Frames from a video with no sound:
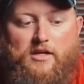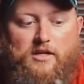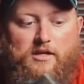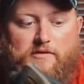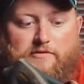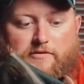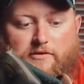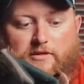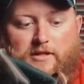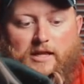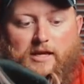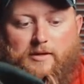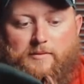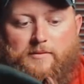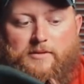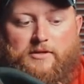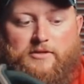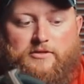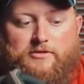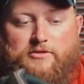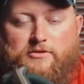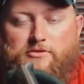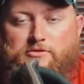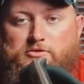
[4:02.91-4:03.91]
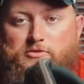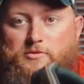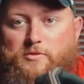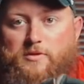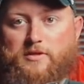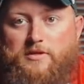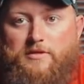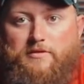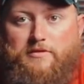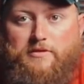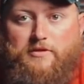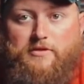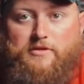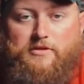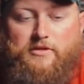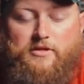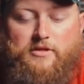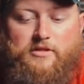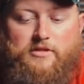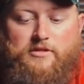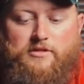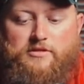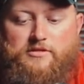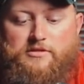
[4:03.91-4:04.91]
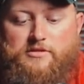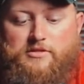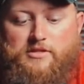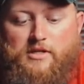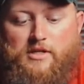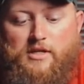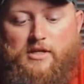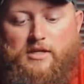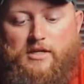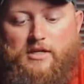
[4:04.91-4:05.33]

If you're like me, you're used to wearing Thorogoods,